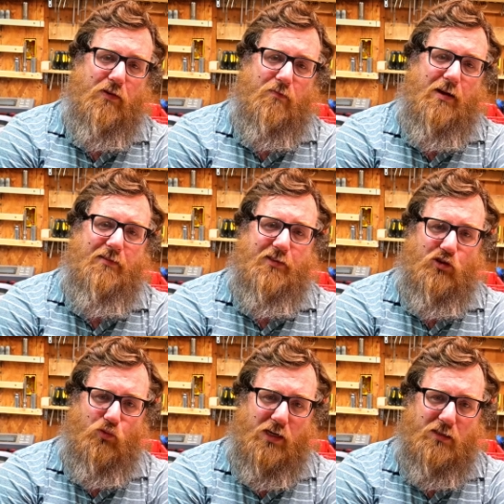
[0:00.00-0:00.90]
for my
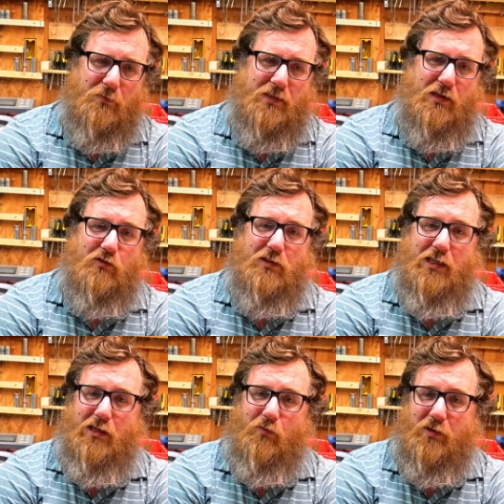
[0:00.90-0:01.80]
situation because I was
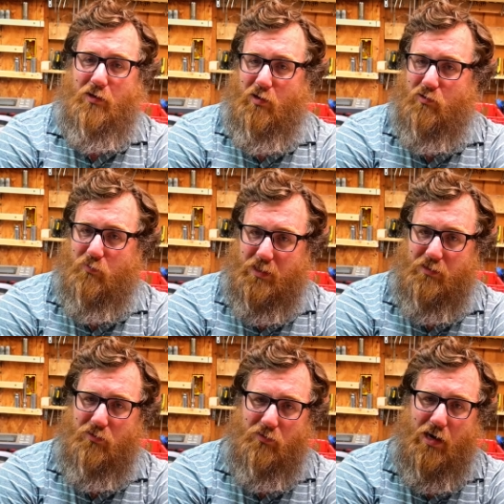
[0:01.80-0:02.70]
dealing with an
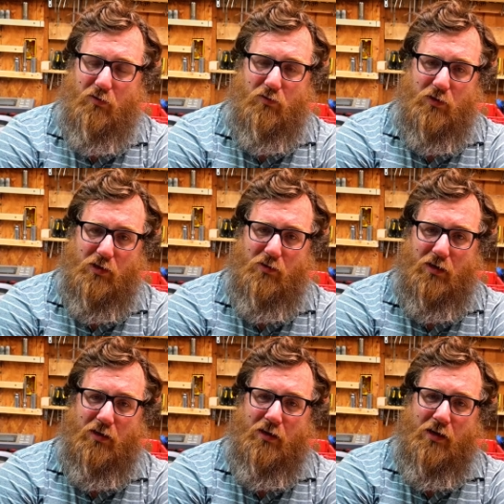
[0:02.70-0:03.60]
R22 outdoor
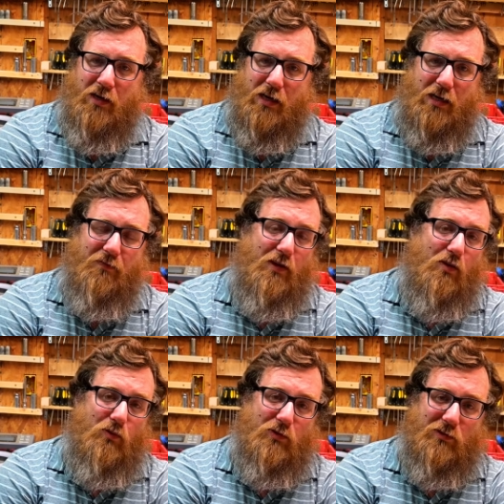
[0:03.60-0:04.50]
unit. And even though
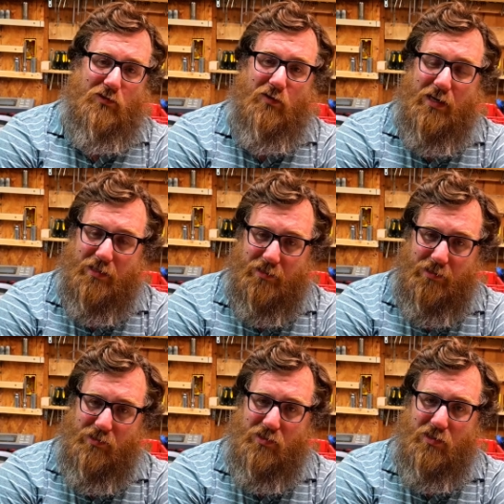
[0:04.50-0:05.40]
it was in great
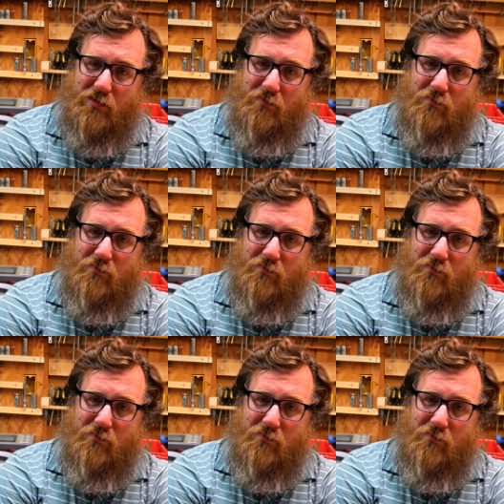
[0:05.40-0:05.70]
condition,